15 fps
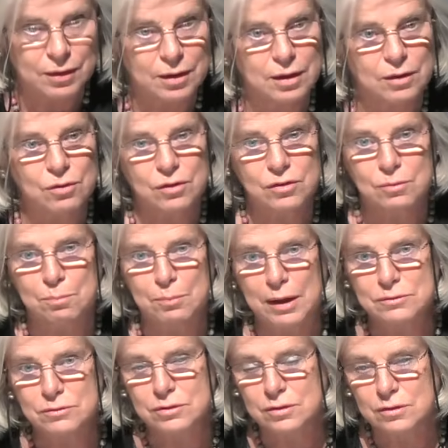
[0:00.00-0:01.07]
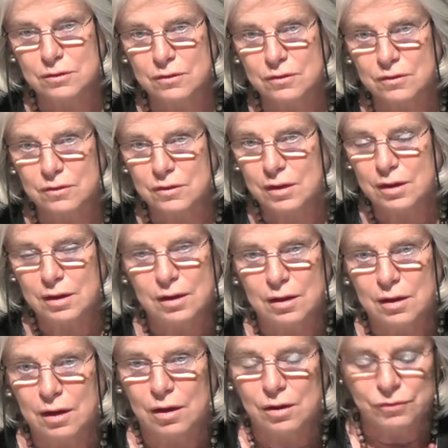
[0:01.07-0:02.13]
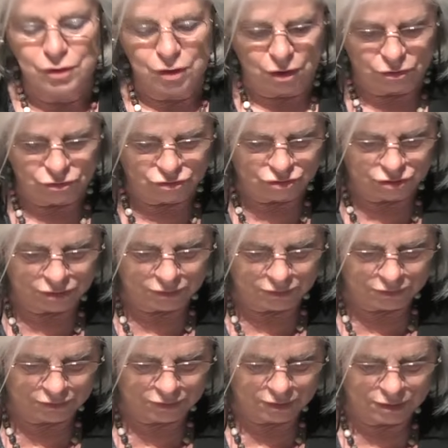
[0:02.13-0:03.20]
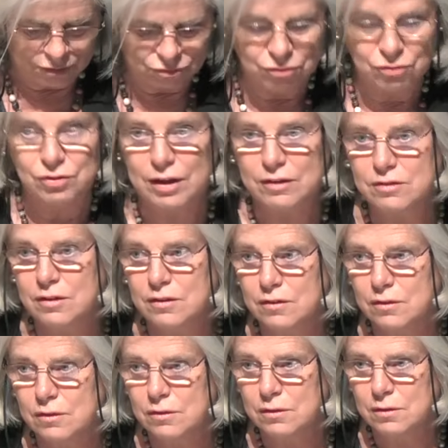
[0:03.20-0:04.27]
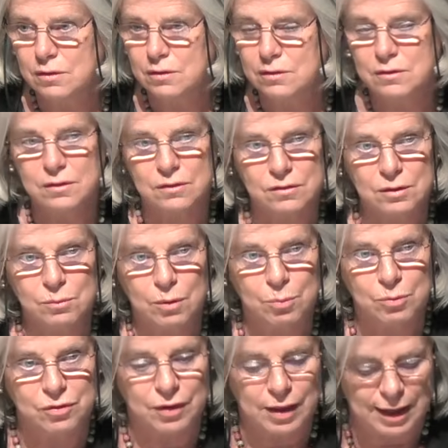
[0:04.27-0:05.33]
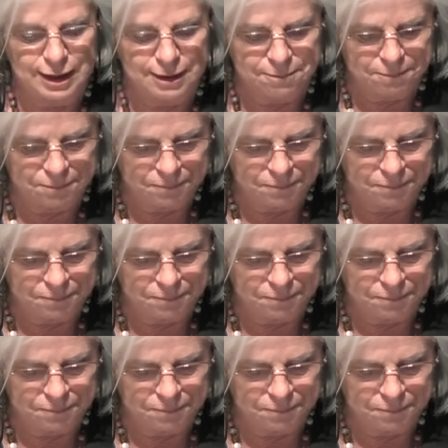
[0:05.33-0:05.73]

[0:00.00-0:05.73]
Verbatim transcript: across mountains, over oceans, through deserts, to see what was there.